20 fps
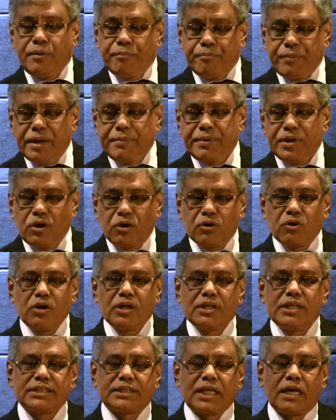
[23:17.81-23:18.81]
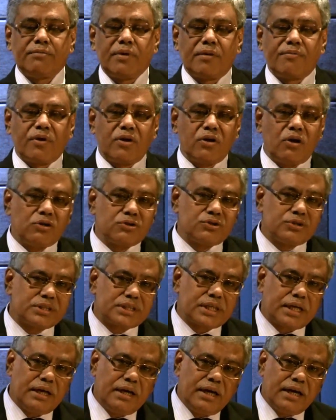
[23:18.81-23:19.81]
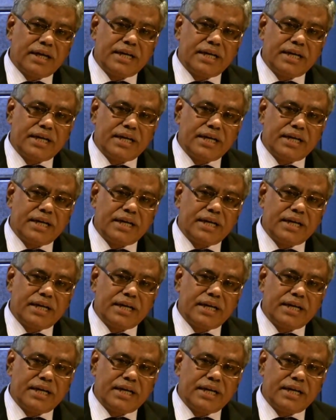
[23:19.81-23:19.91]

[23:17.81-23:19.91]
Maybe not only the cyber fraud also is